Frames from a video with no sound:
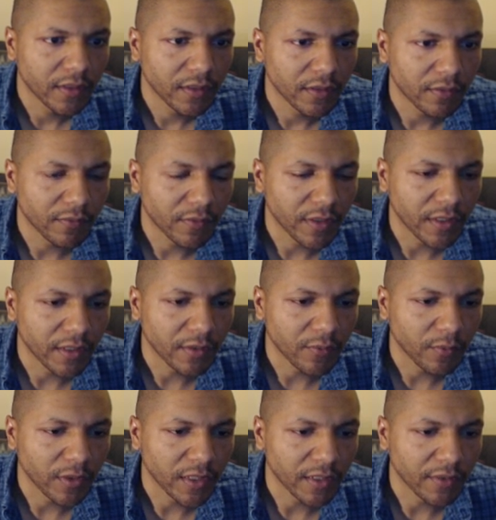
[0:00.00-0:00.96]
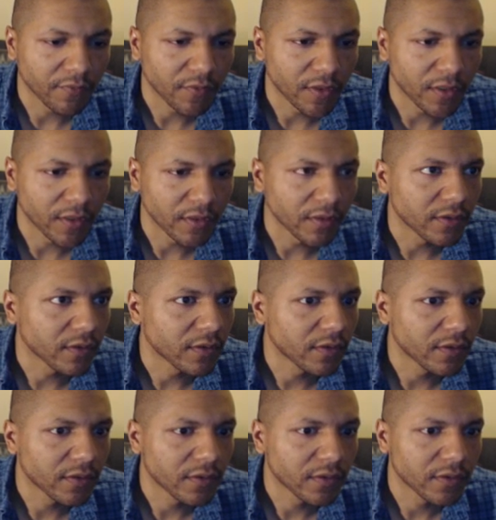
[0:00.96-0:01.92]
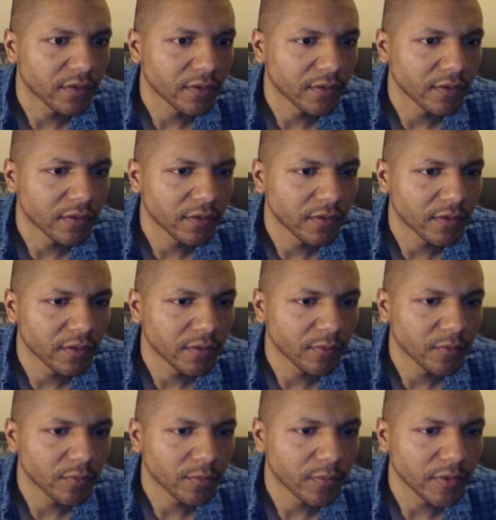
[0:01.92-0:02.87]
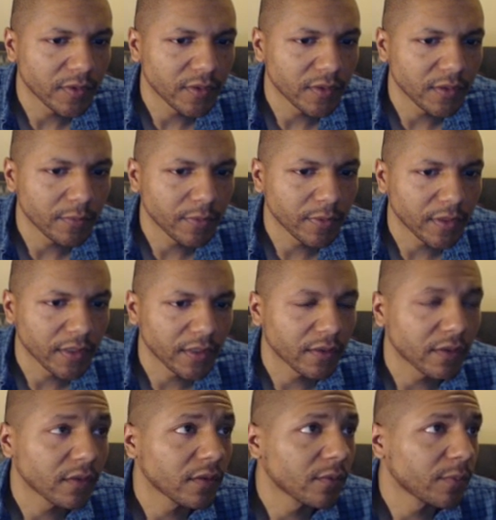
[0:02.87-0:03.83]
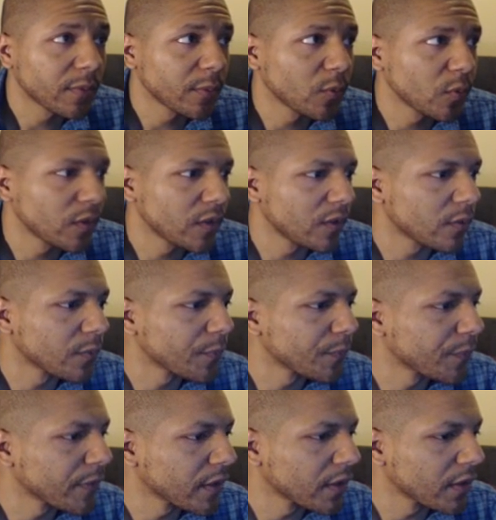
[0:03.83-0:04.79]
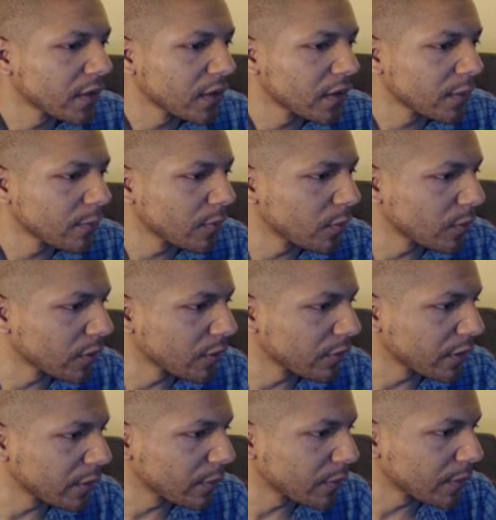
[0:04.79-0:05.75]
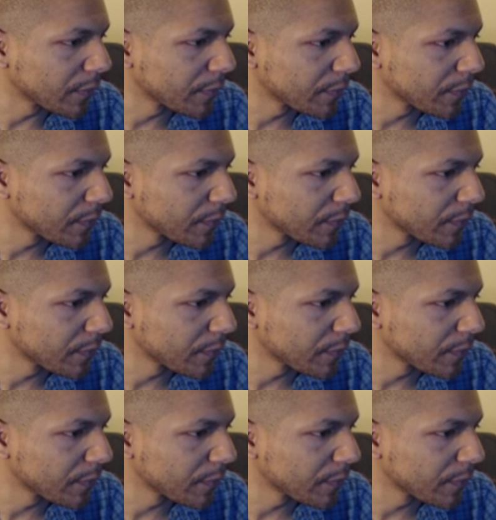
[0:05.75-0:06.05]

And right now we have none. C player. Oh, maybe we do. But we'll create one.